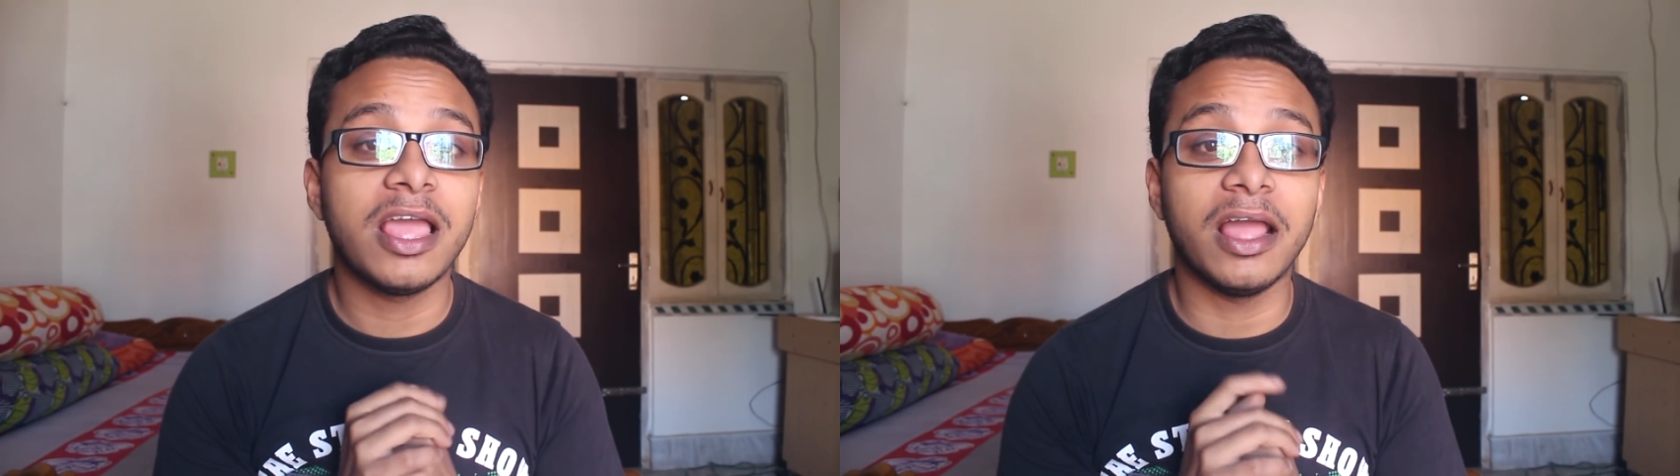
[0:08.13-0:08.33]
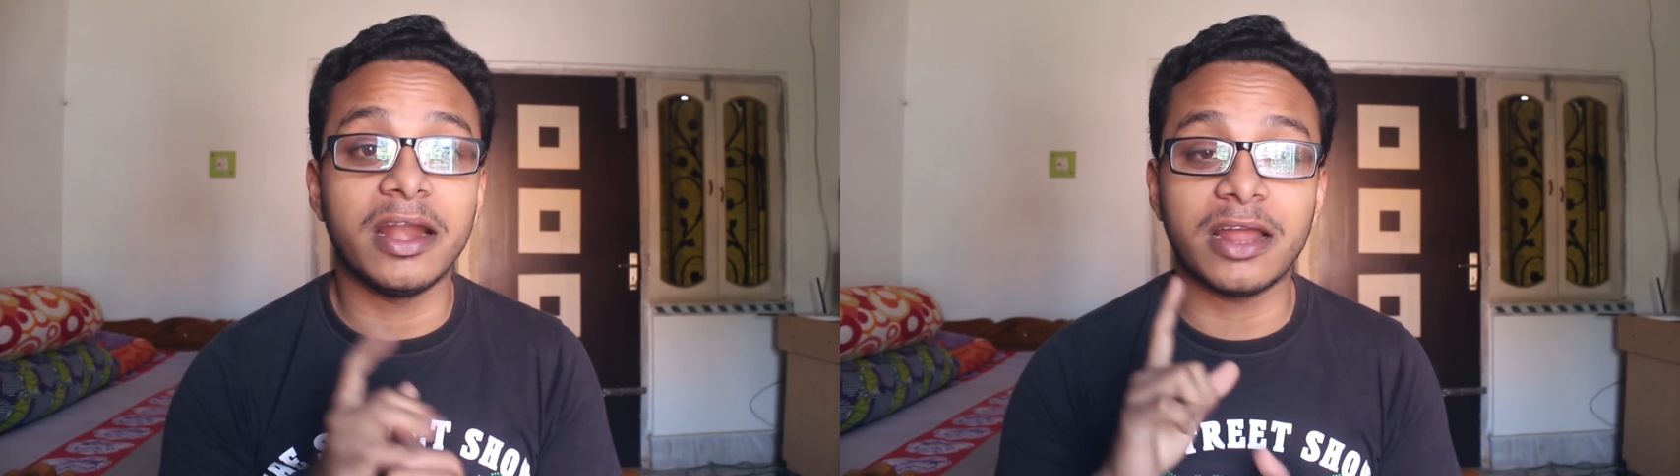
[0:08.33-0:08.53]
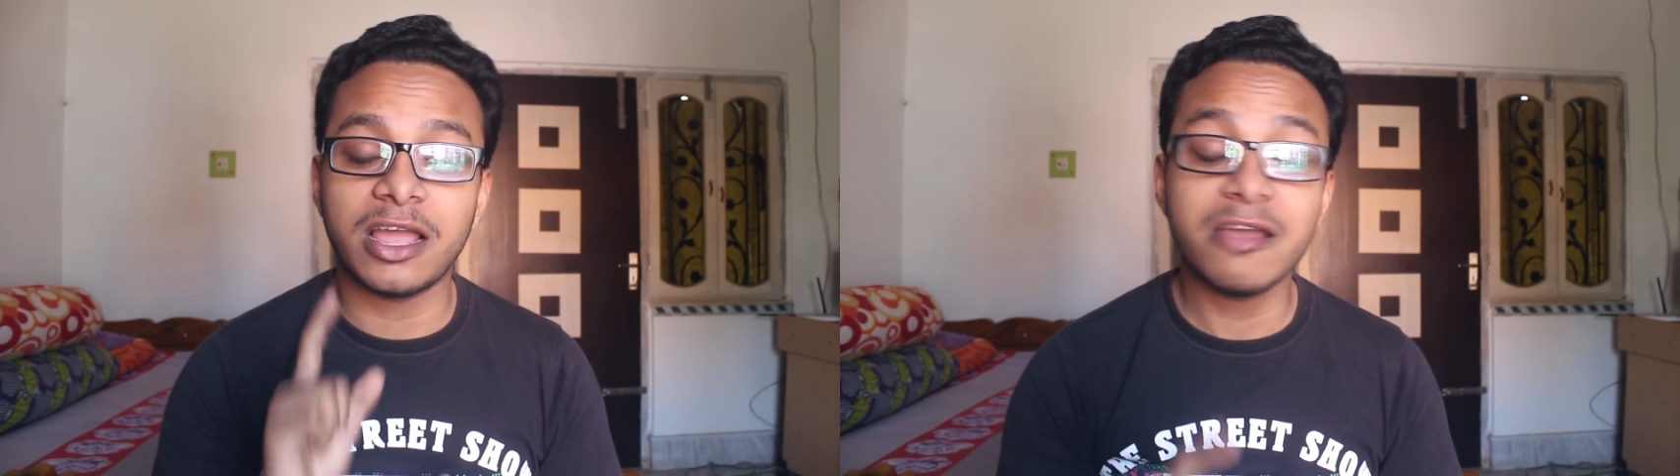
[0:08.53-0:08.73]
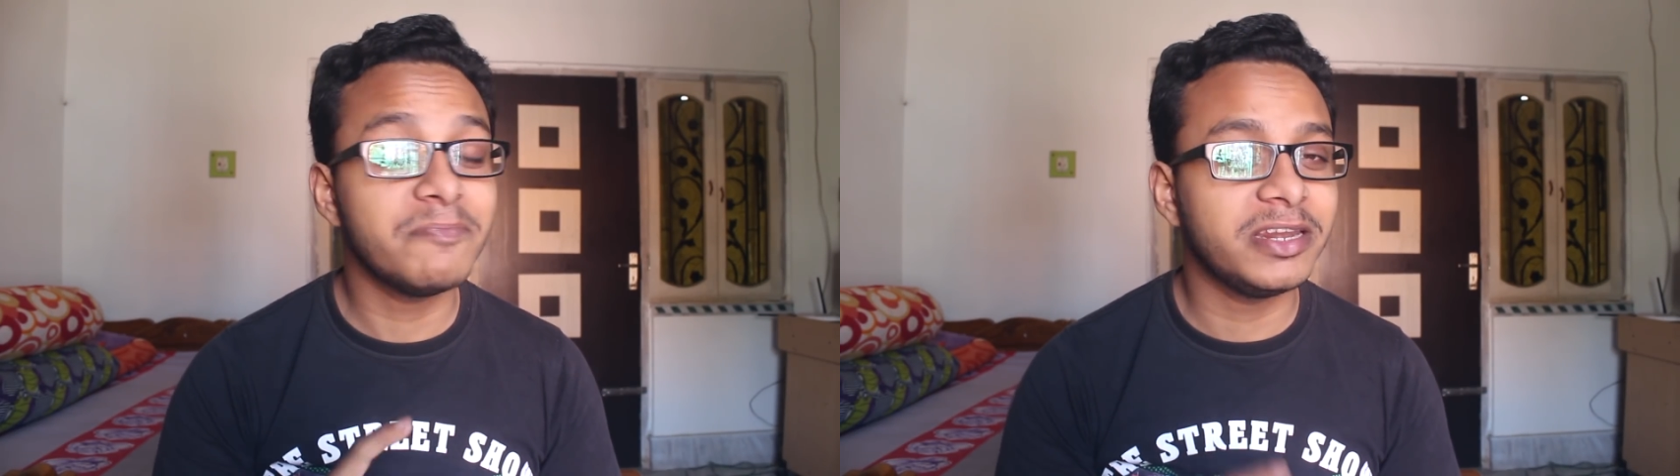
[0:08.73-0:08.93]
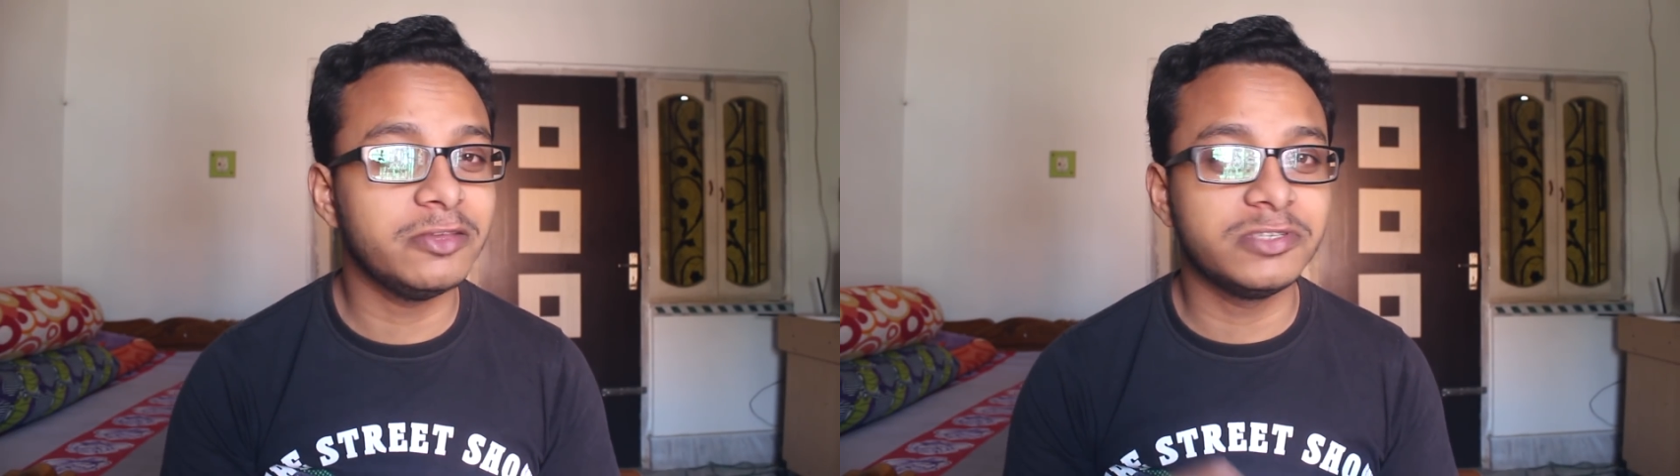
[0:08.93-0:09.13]
and I
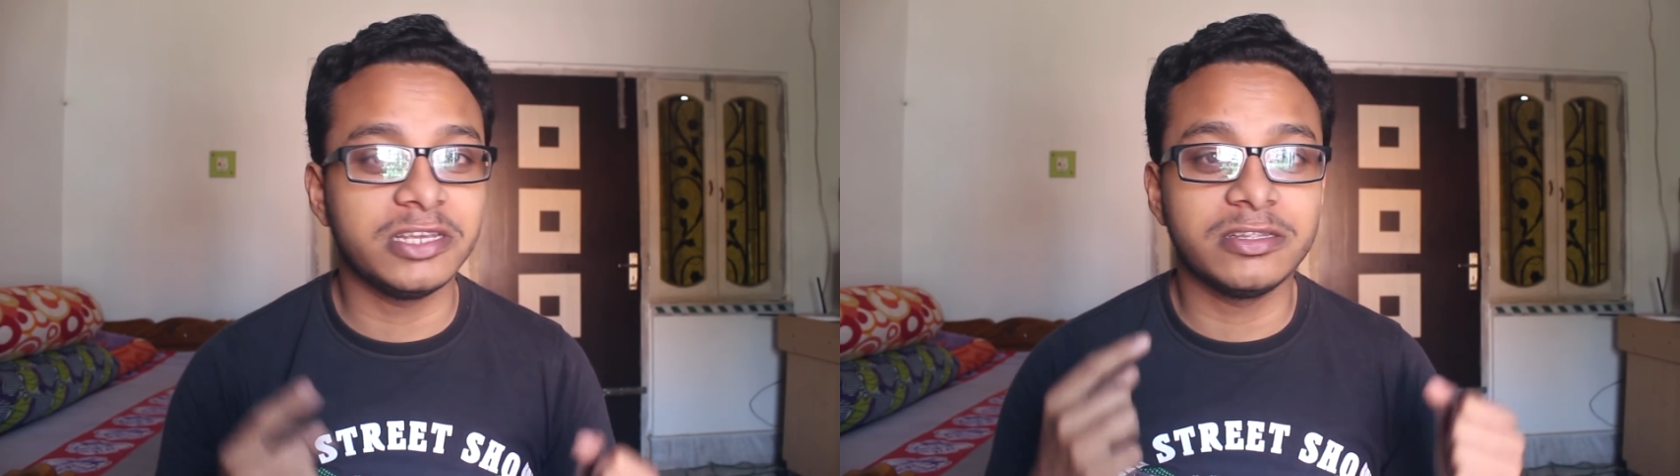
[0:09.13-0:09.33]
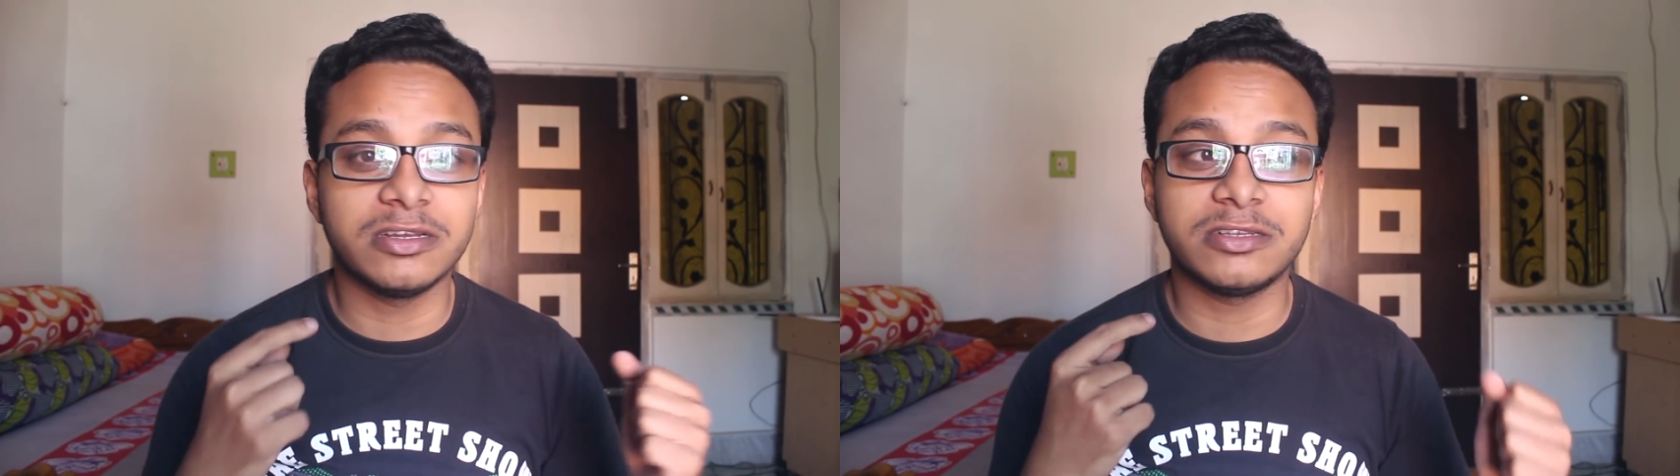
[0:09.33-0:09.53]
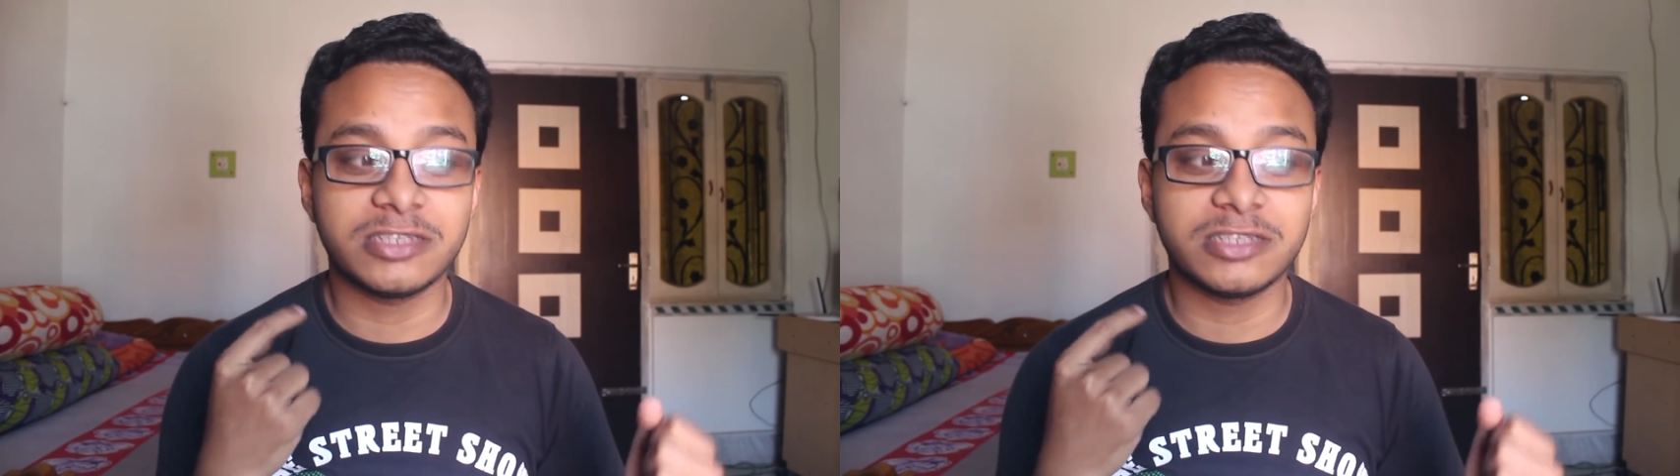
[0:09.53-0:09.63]
have been using the